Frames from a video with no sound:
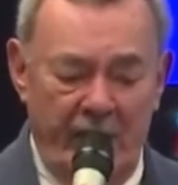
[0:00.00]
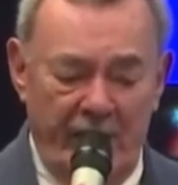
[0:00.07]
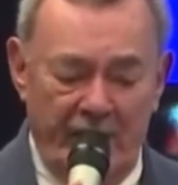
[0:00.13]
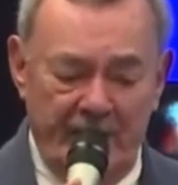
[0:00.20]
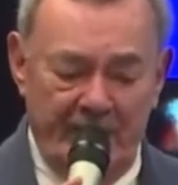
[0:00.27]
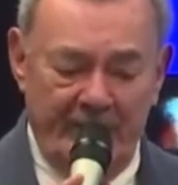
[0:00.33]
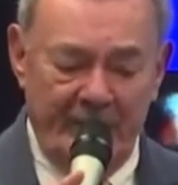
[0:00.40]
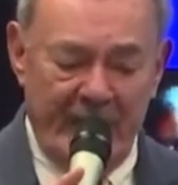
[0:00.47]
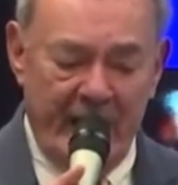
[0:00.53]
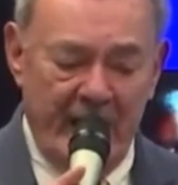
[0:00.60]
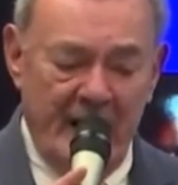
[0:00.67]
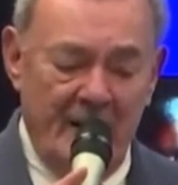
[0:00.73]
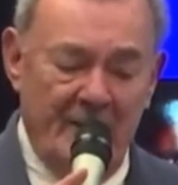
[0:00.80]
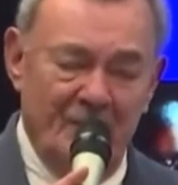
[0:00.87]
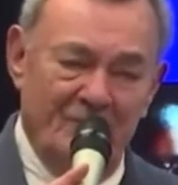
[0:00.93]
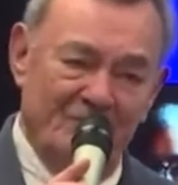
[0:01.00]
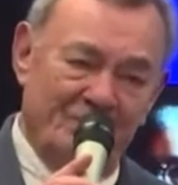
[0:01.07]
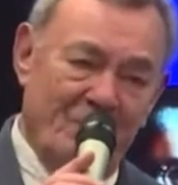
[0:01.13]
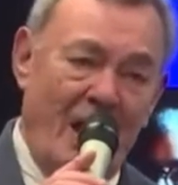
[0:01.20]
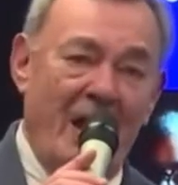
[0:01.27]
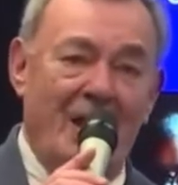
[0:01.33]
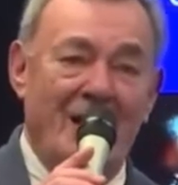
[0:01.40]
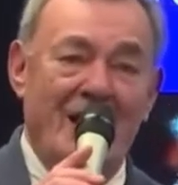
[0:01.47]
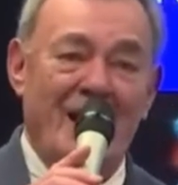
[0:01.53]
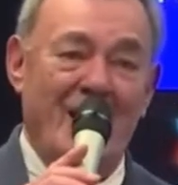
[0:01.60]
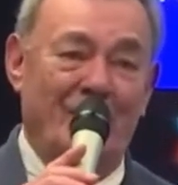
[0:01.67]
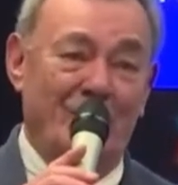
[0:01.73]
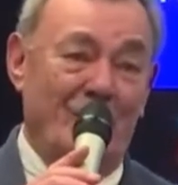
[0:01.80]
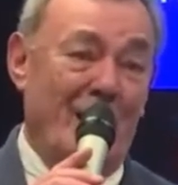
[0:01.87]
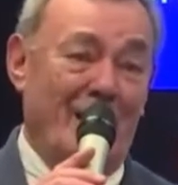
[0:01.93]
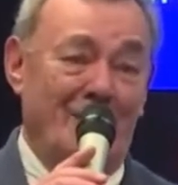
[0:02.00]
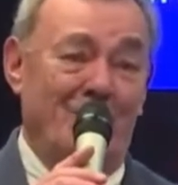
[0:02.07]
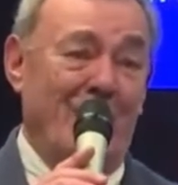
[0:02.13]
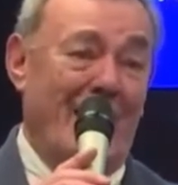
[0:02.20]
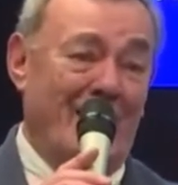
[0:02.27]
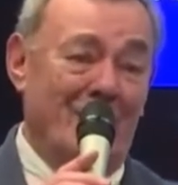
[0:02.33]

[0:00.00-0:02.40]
than, if you like,